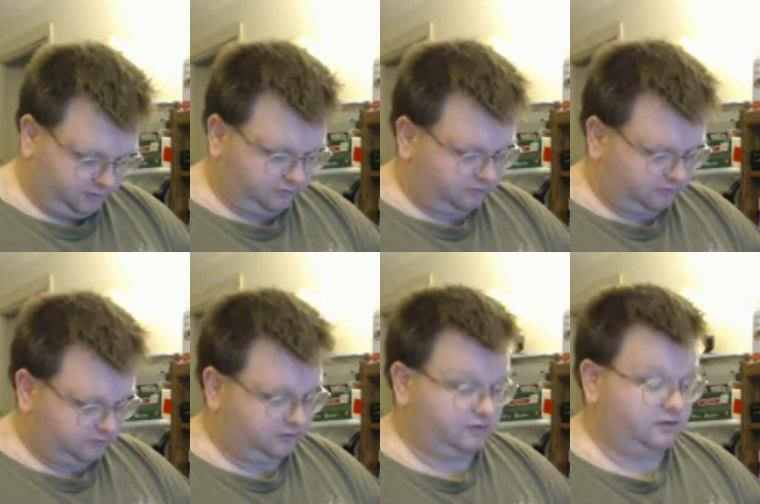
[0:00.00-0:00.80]

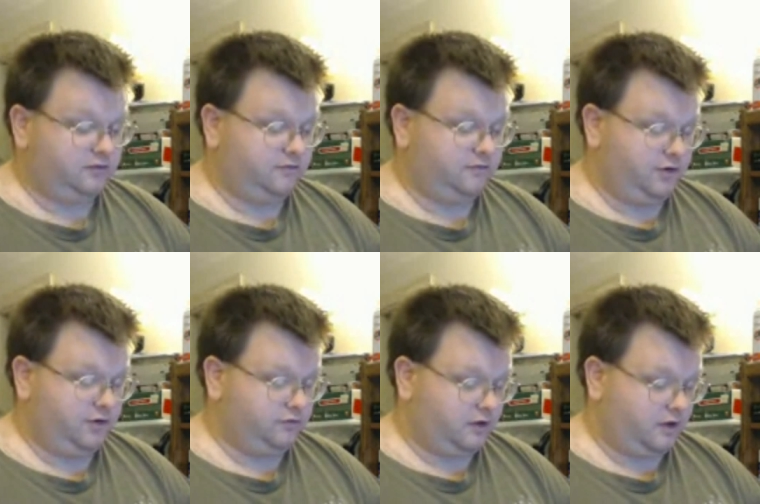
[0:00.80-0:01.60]
Resistance is
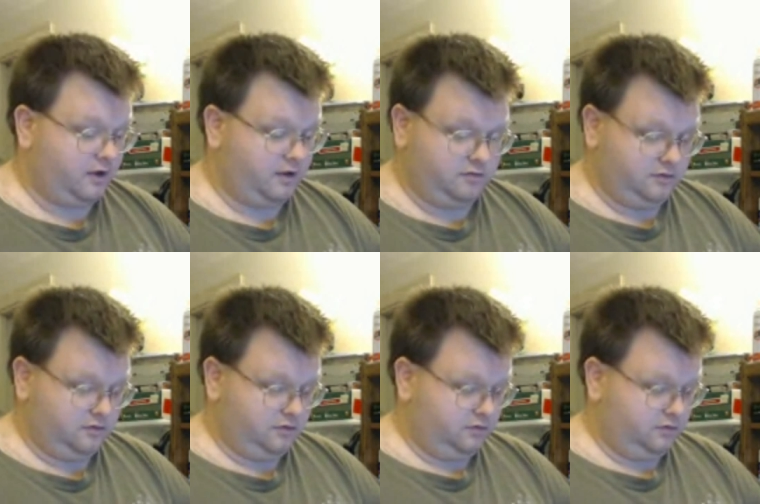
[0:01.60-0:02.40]
futile.
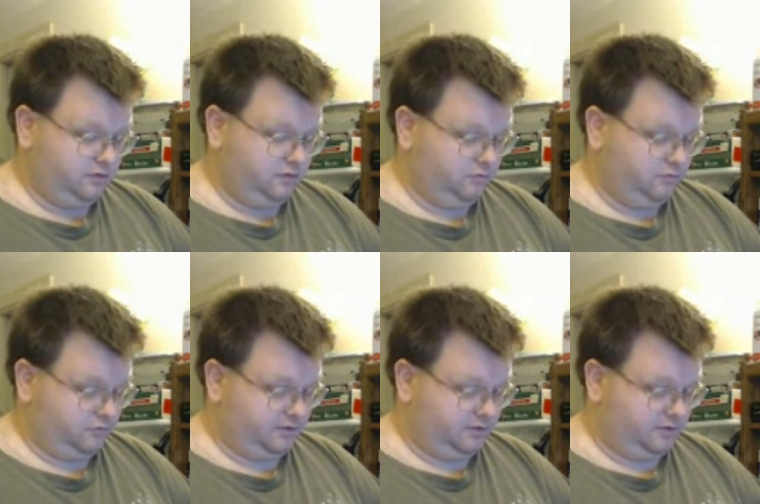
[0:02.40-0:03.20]
You
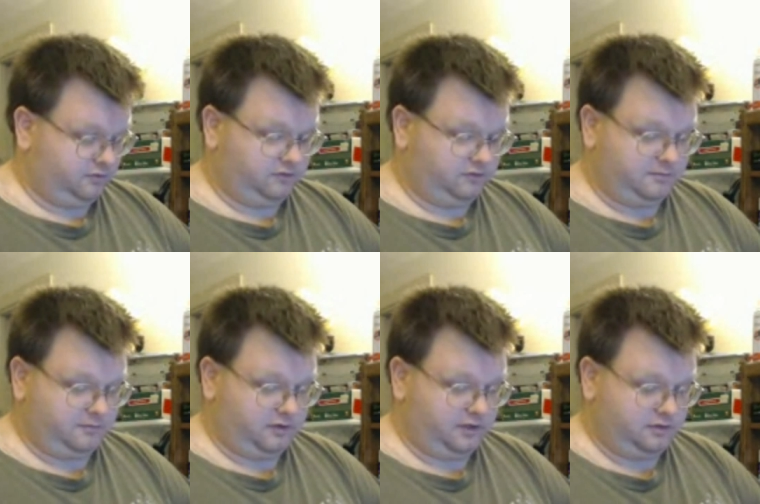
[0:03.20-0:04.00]
will be
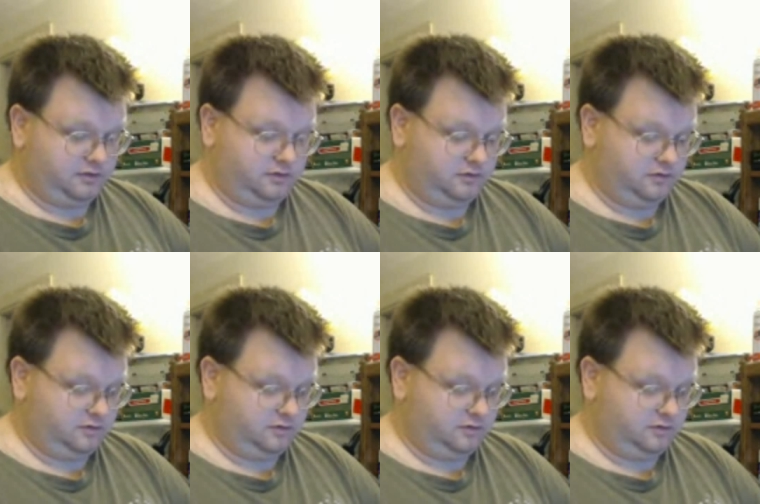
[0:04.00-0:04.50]
assimilated.